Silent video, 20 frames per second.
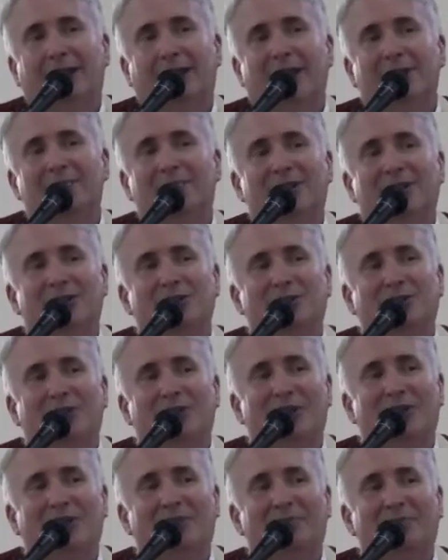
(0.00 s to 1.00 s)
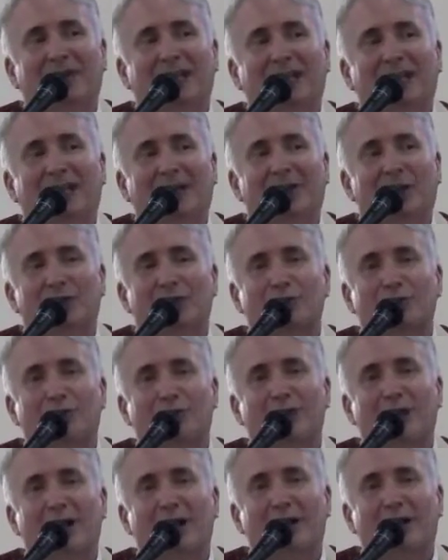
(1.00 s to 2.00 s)
I'm not sure they're meeting the true
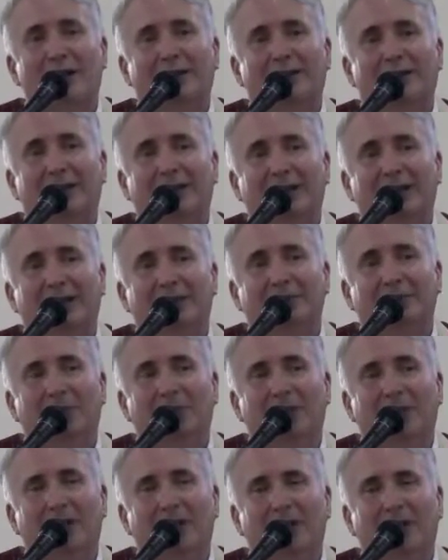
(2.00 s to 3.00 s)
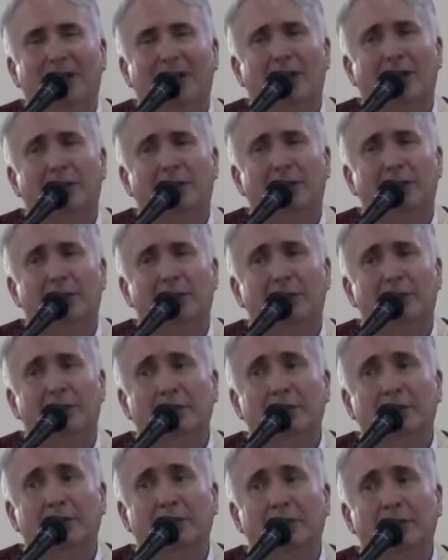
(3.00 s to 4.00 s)
God anymore. Are you?